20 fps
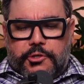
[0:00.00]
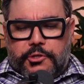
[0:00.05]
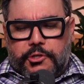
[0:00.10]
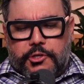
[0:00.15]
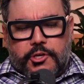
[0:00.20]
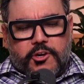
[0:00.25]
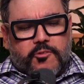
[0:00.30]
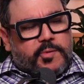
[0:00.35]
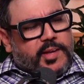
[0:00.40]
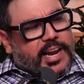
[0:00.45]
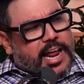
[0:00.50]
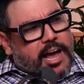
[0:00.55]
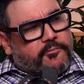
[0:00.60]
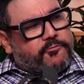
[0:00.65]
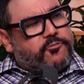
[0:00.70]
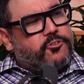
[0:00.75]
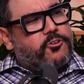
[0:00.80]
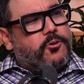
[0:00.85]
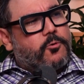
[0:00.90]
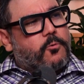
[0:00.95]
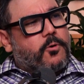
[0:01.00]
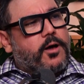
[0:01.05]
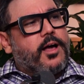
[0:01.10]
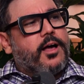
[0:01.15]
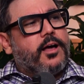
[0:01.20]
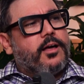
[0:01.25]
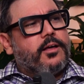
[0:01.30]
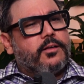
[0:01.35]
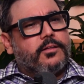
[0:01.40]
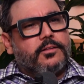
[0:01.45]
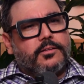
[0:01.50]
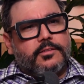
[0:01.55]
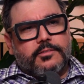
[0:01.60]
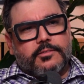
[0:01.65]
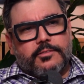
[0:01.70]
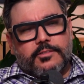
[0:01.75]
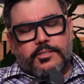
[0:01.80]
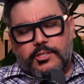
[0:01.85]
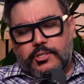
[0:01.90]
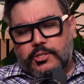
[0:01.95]
You've been out for a while.
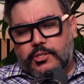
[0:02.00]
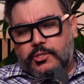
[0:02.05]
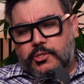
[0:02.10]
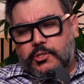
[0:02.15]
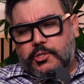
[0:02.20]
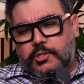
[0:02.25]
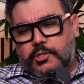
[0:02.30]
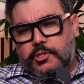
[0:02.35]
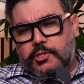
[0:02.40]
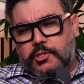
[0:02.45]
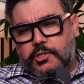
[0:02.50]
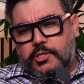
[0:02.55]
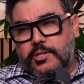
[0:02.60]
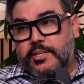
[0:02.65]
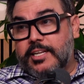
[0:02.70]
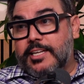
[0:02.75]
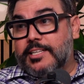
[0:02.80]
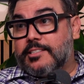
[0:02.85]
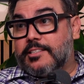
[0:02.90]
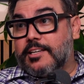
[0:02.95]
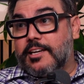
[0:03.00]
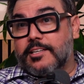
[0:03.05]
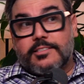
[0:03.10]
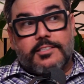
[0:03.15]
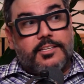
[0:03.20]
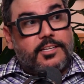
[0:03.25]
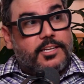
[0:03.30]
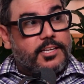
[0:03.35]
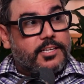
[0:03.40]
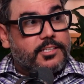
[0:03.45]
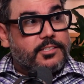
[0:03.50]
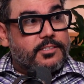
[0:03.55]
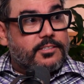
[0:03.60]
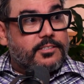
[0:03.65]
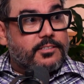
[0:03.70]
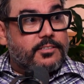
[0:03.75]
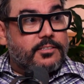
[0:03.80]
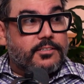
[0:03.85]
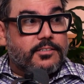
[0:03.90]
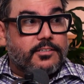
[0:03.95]
You need
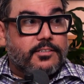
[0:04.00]
sustenance.